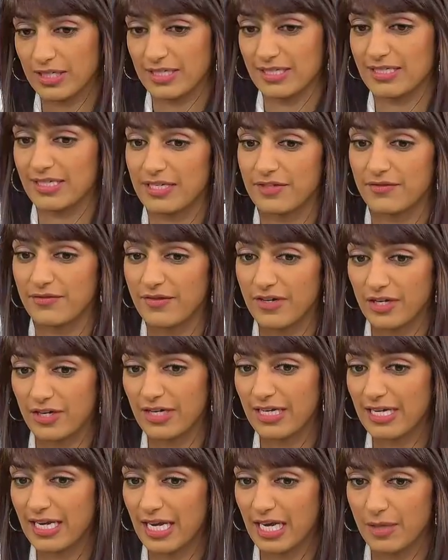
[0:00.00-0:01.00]
it is a
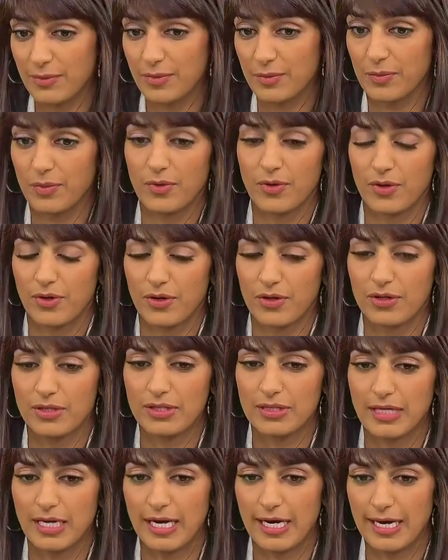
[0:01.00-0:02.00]
very capable,
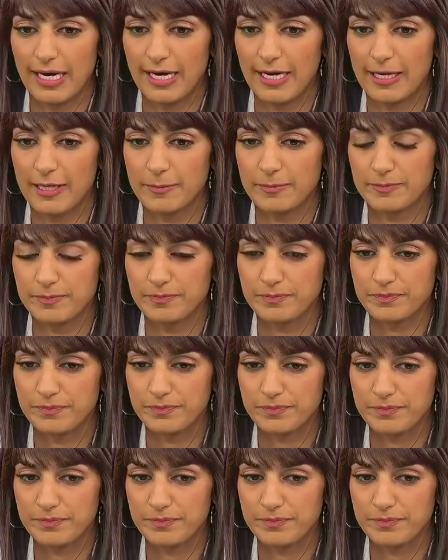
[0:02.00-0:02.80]
um,